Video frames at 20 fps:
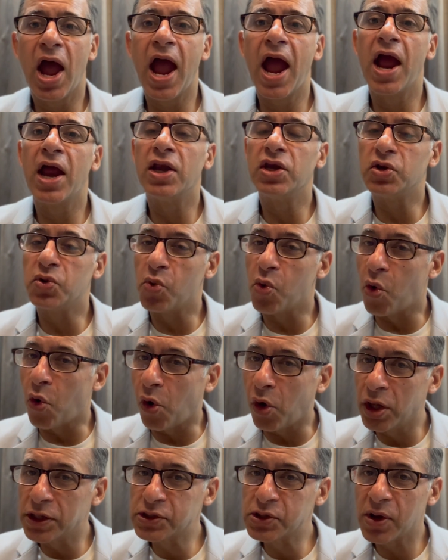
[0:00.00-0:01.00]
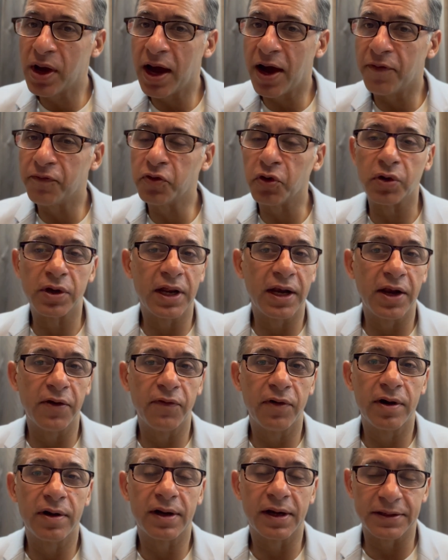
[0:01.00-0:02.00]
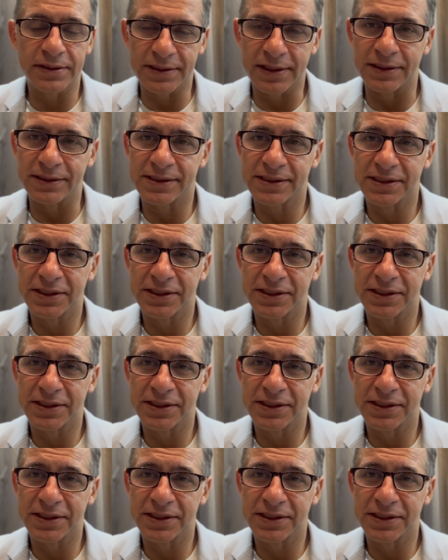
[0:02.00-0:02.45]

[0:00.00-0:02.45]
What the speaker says: and you also have to deliver results.